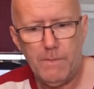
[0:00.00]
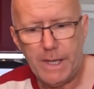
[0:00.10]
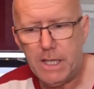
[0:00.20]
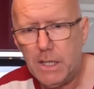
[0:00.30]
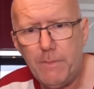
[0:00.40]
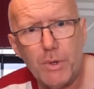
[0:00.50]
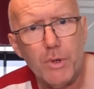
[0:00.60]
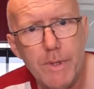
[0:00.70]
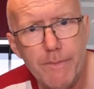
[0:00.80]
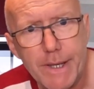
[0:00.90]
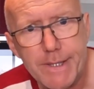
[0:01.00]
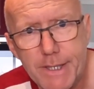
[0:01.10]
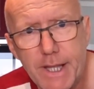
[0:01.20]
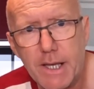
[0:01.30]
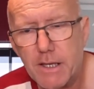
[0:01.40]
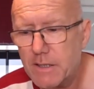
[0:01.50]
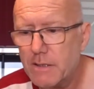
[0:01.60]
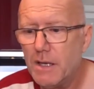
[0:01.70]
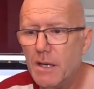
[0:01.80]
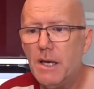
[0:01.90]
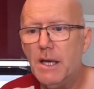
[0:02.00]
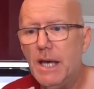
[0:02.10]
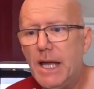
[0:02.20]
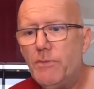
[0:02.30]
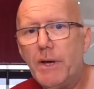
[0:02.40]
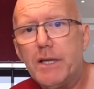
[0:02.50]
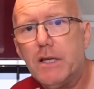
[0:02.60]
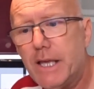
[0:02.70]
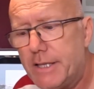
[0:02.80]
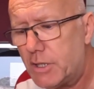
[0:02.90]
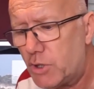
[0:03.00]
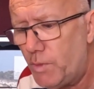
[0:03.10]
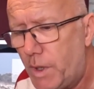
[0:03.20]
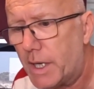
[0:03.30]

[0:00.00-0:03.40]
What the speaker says: I'm making a blooming mess today. Anyway, there's the soup,